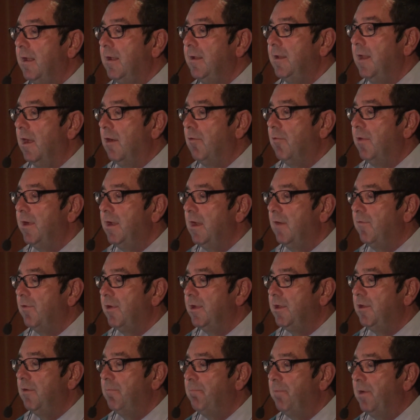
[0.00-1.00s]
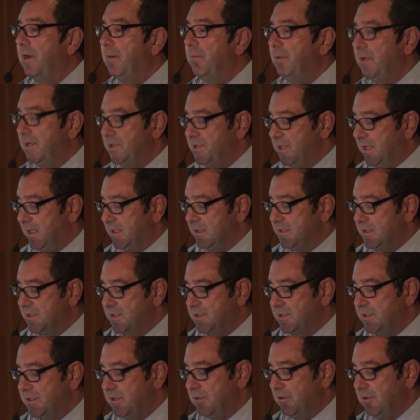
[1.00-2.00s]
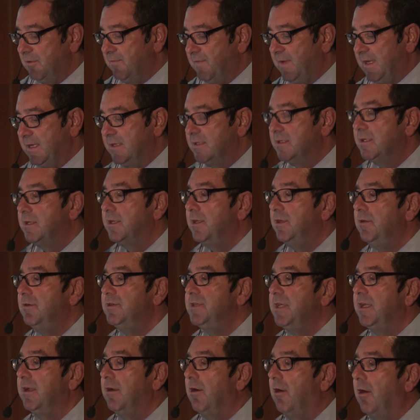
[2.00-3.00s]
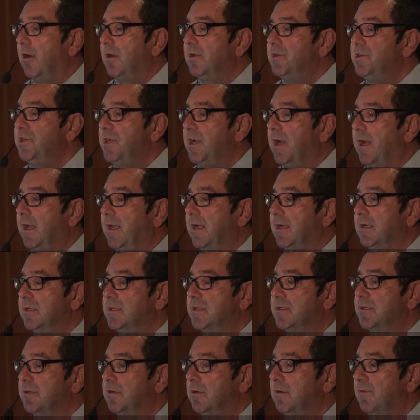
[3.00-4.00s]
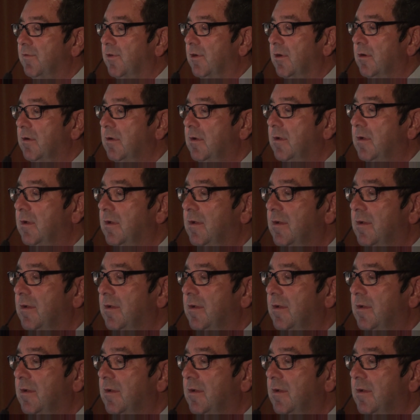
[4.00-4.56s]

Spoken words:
Now, whenever you publish a service using ArcGIS Server,